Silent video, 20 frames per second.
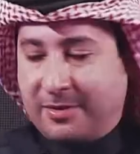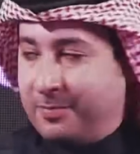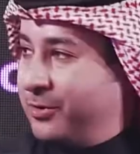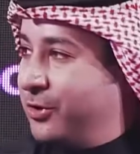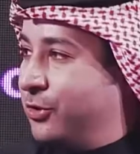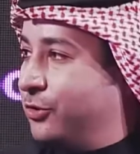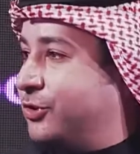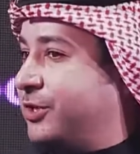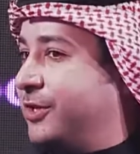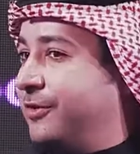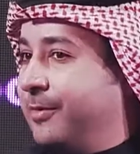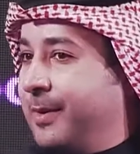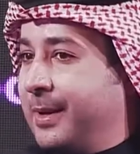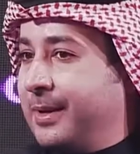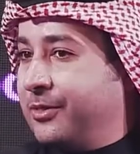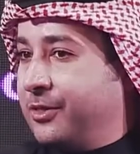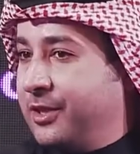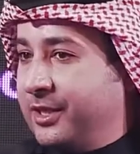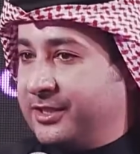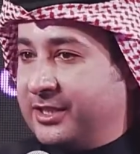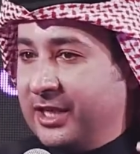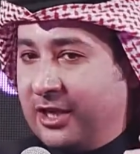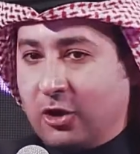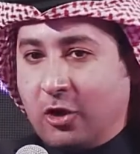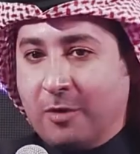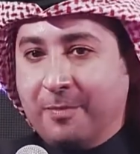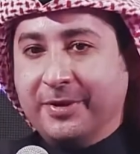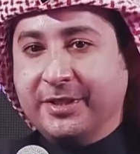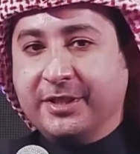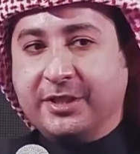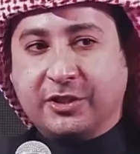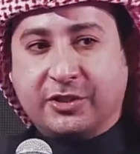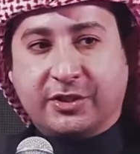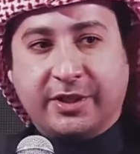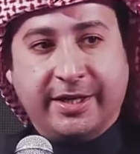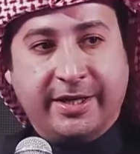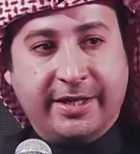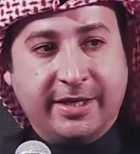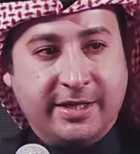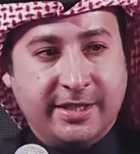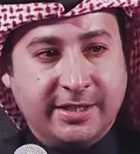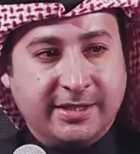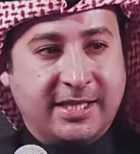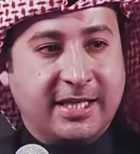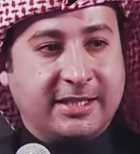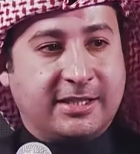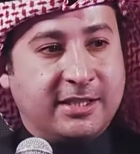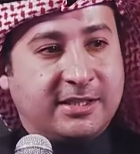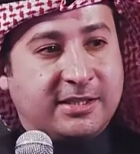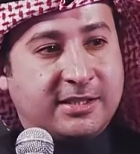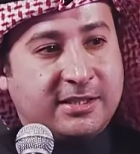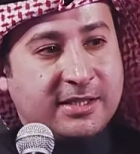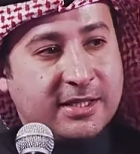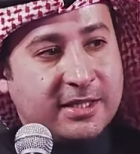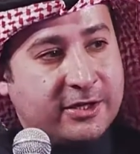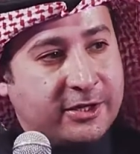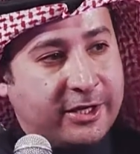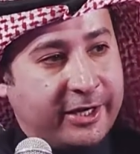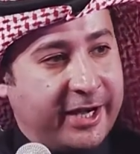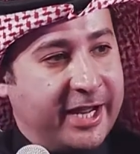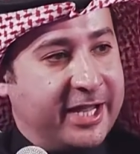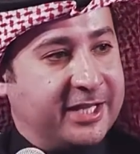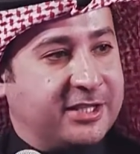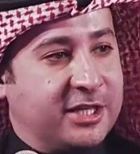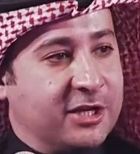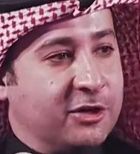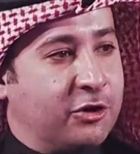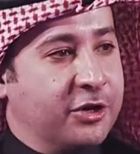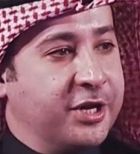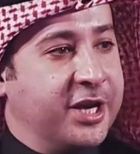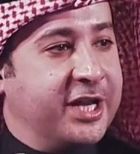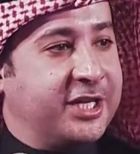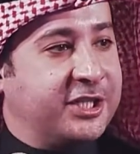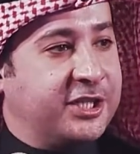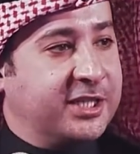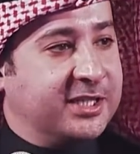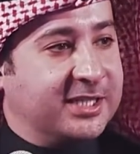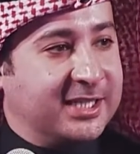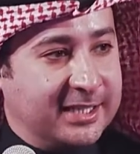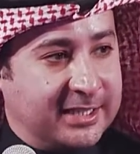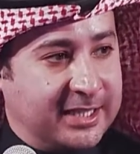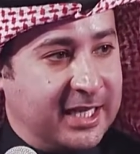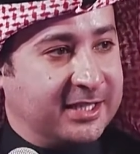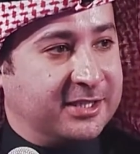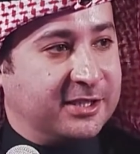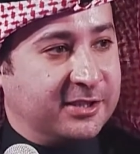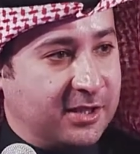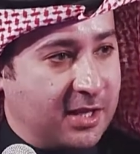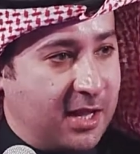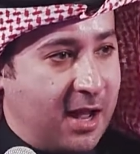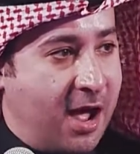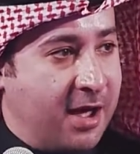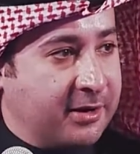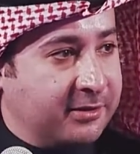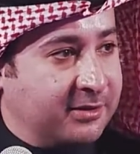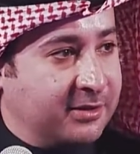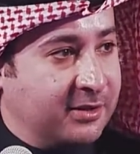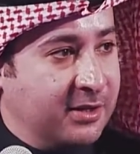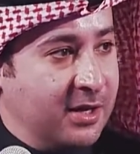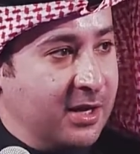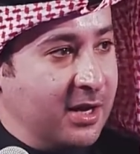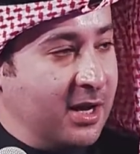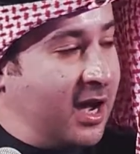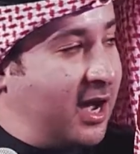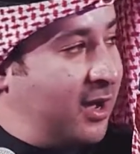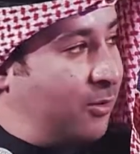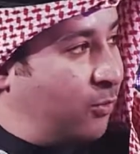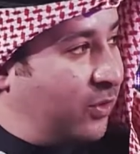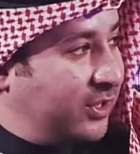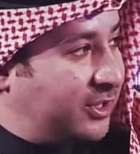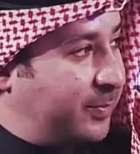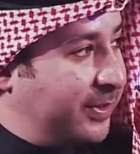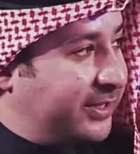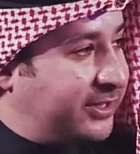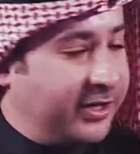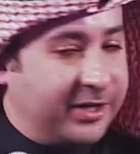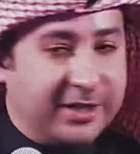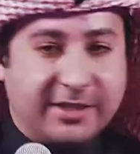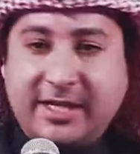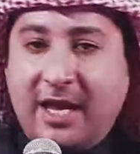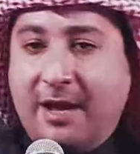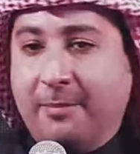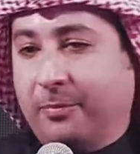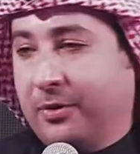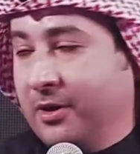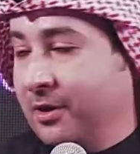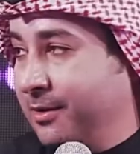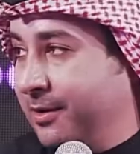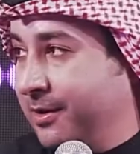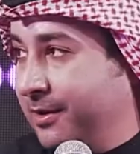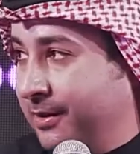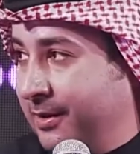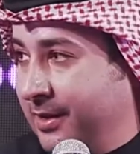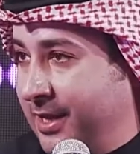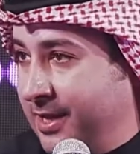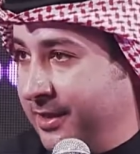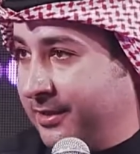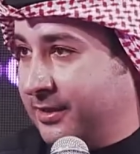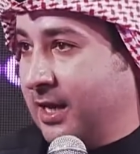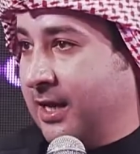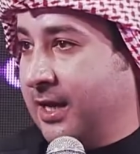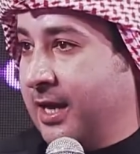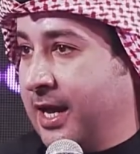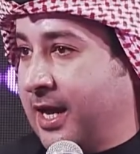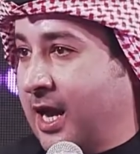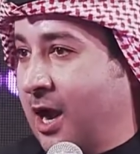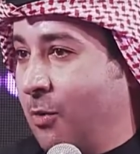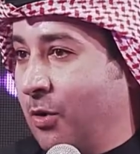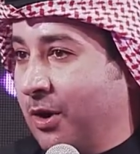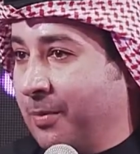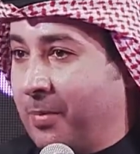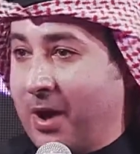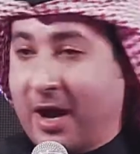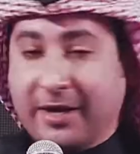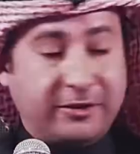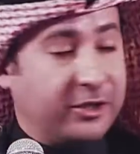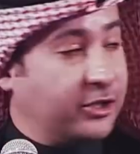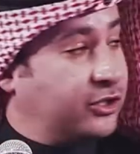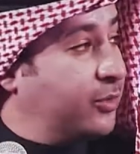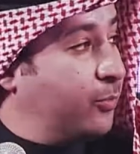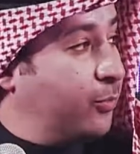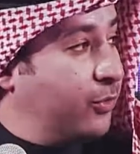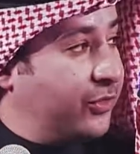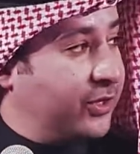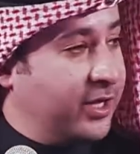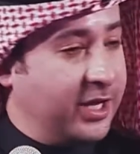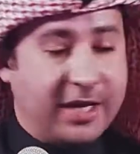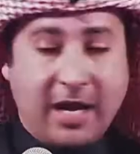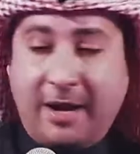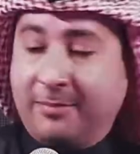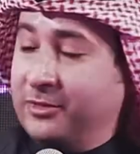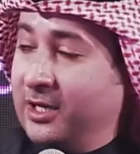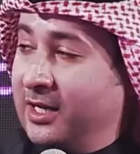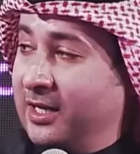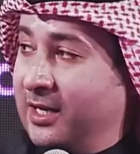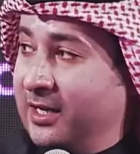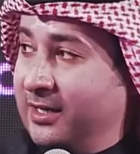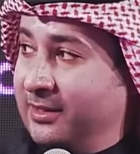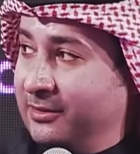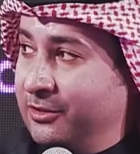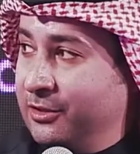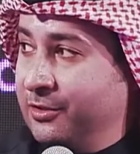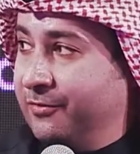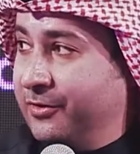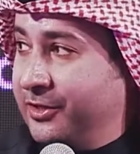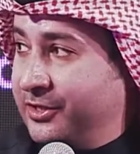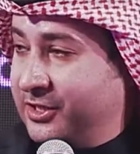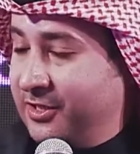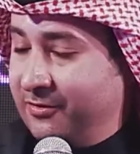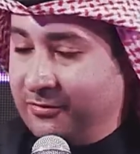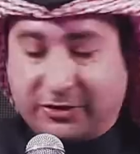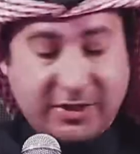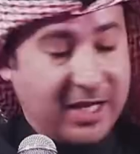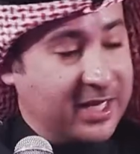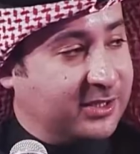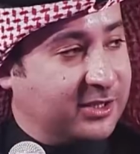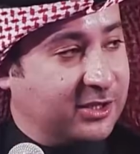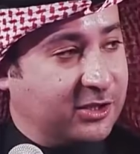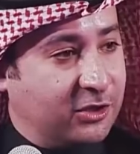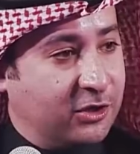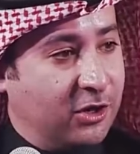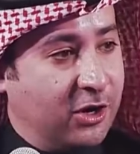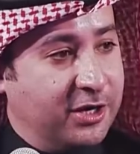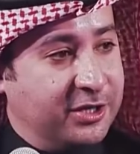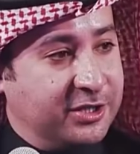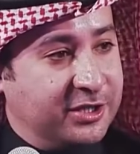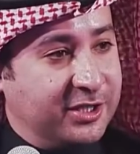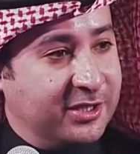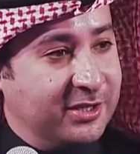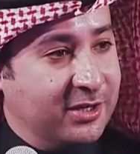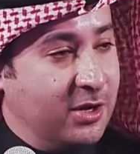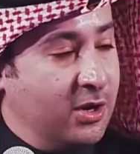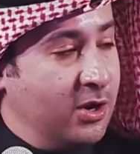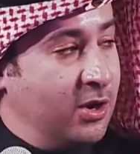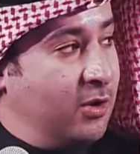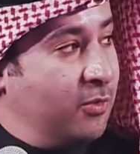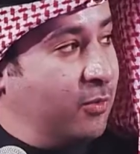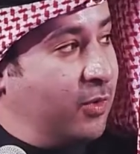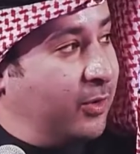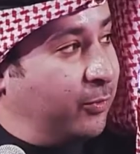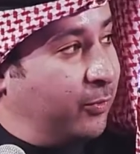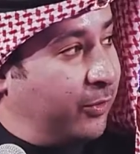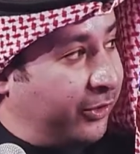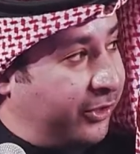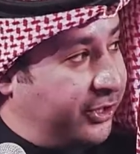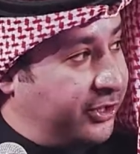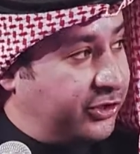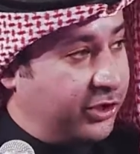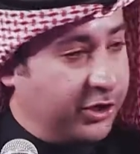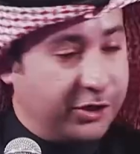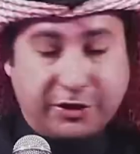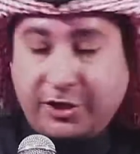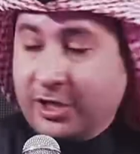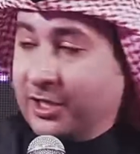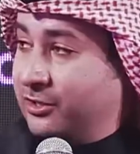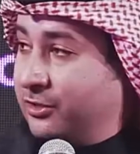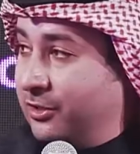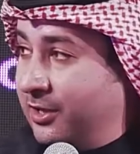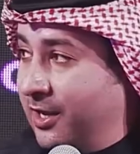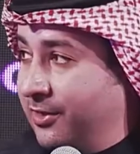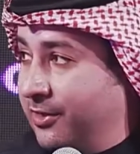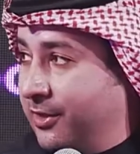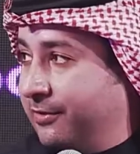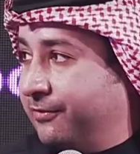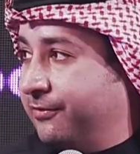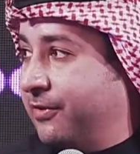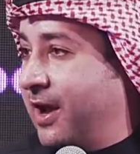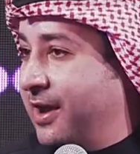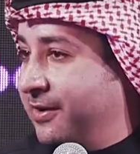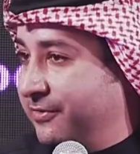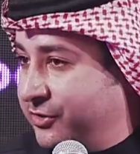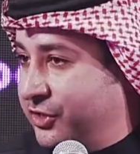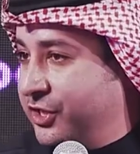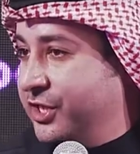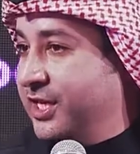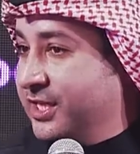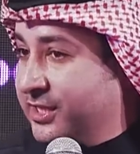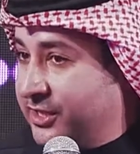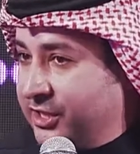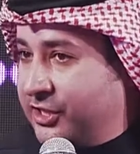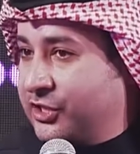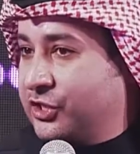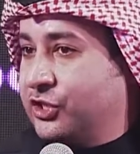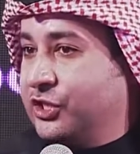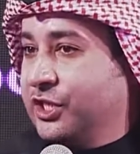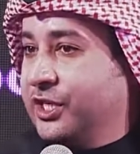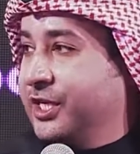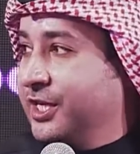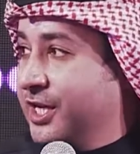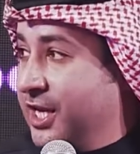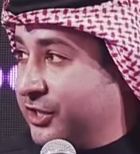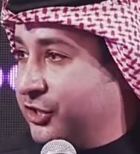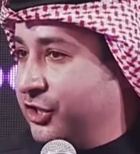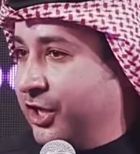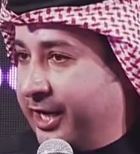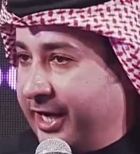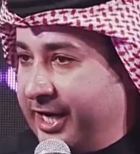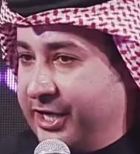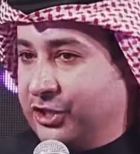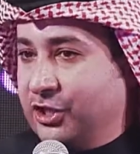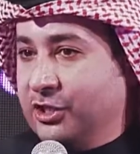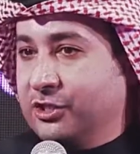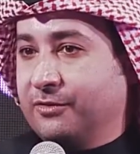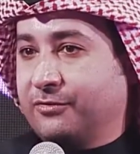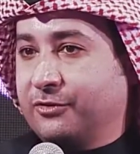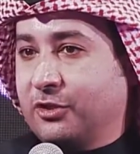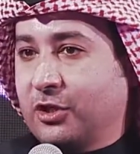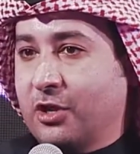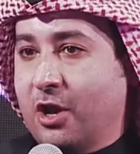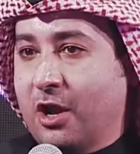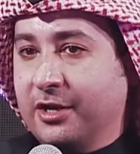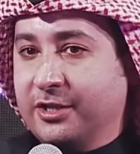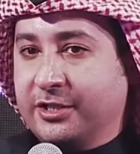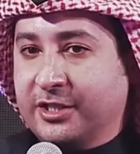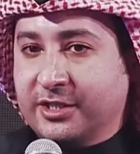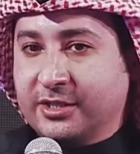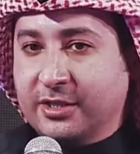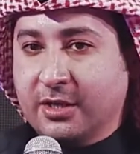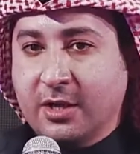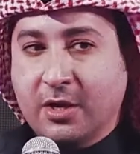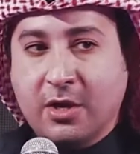beauty about the telecom industry is that it's creating connections that is a lot. What better example like our partnership with Sheikh Abdullah, University of Science and Technology, where we're researching together 5G and 6G, next generations of technologies.